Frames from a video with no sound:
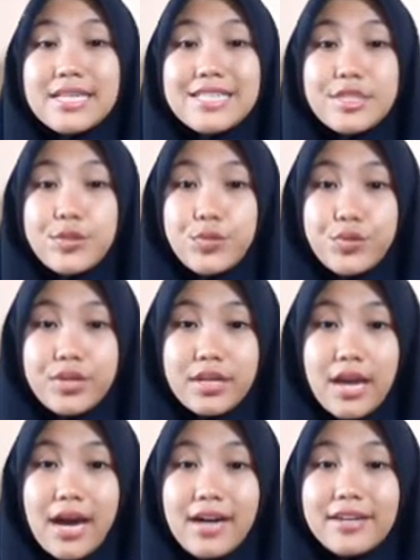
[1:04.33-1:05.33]
and
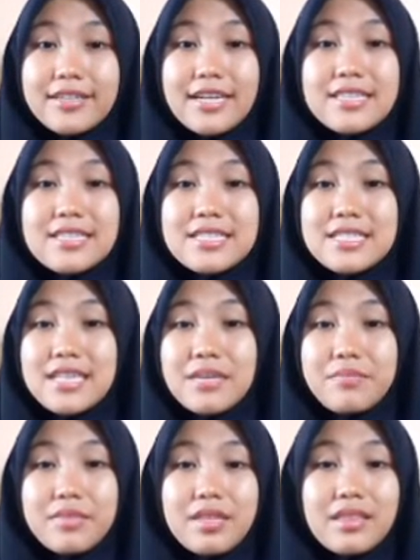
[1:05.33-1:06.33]
students are at the
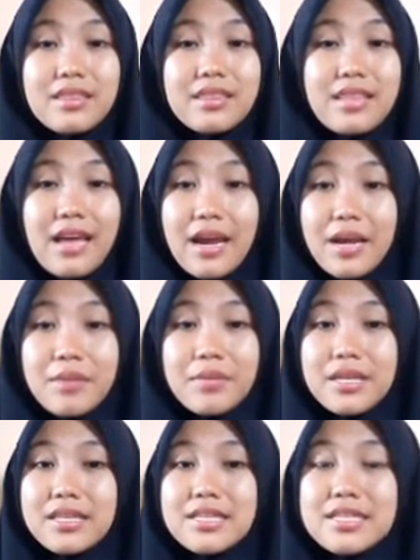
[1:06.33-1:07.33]
same time
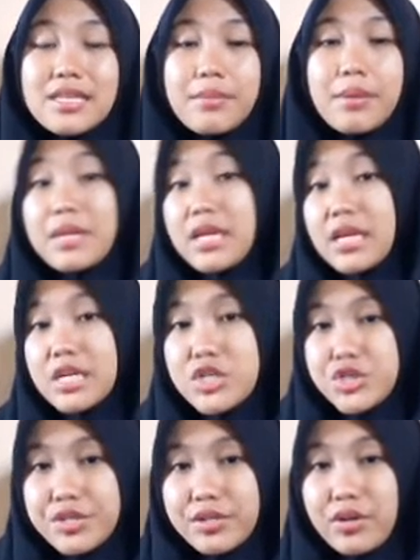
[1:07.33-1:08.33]
in the same
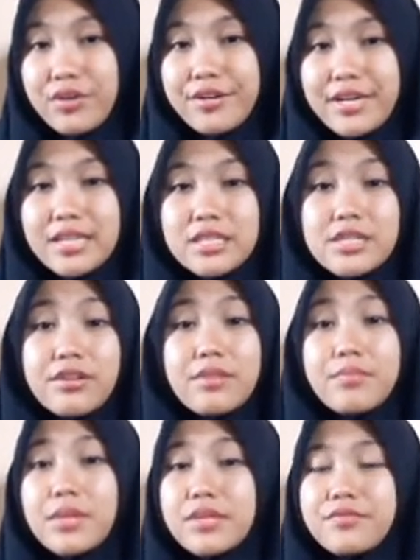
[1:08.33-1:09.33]
application or
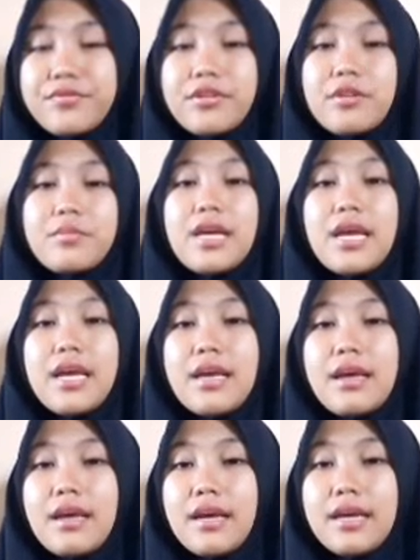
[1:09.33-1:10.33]
internet platform
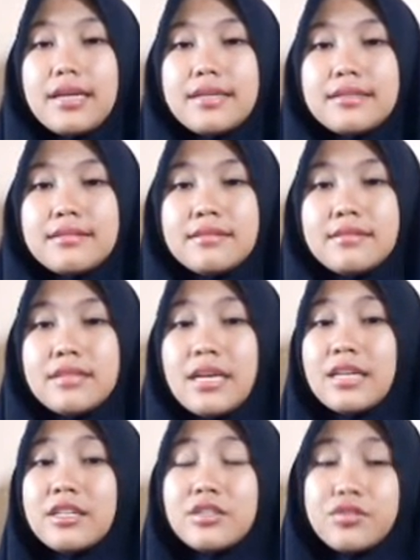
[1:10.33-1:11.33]
and
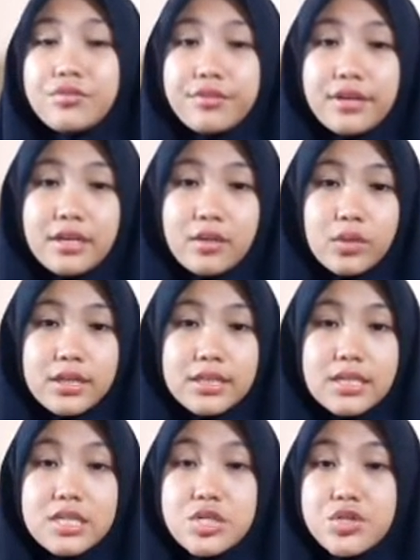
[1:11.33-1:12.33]
can interact
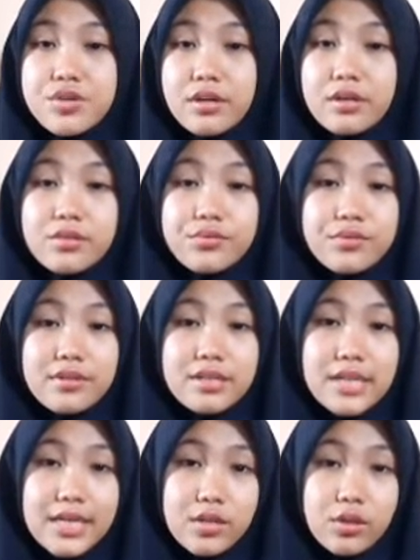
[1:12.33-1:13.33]
with each other
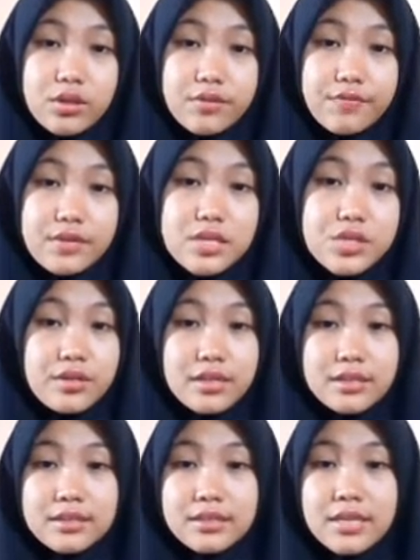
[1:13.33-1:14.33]
like
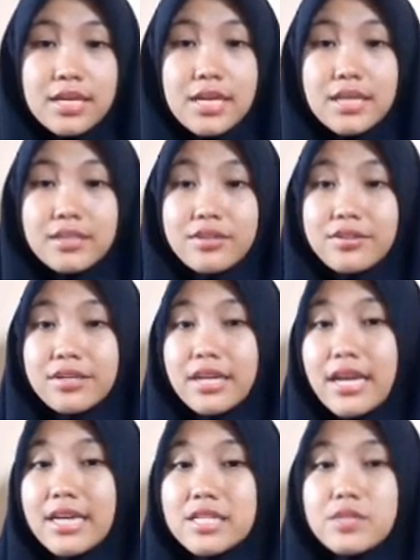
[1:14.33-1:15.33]
conventional
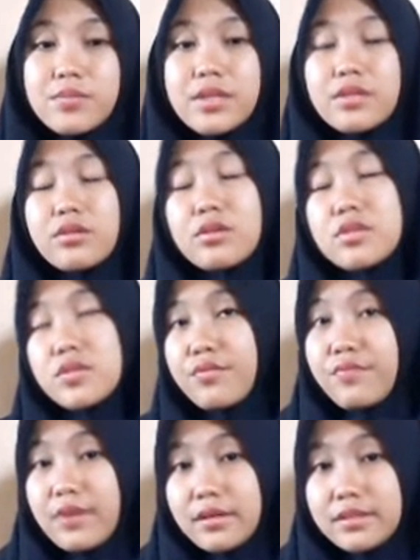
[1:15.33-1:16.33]
learning has been done so
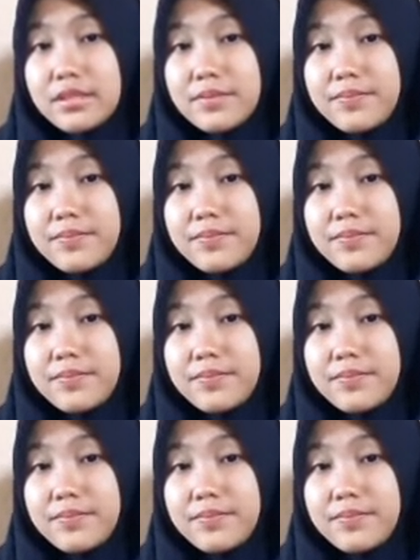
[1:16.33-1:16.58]
far.